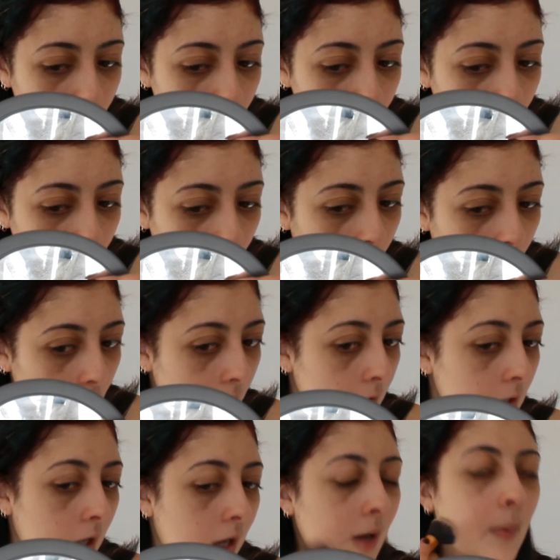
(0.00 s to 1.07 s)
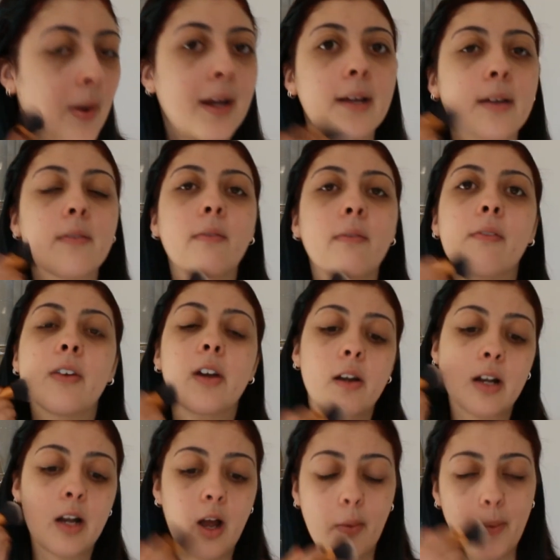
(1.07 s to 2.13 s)
very lightweight,
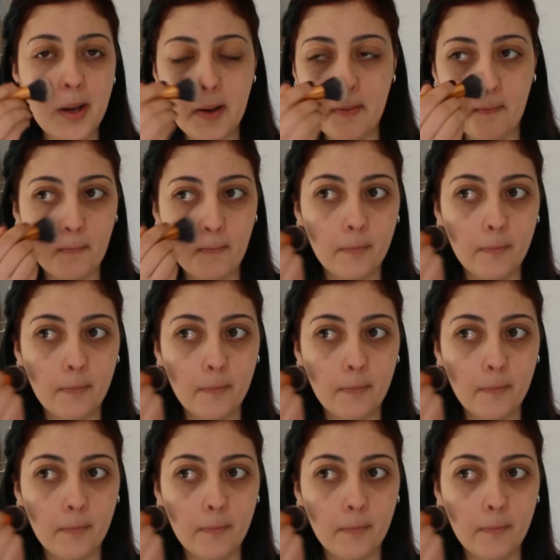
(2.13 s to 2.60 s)
very lightweight.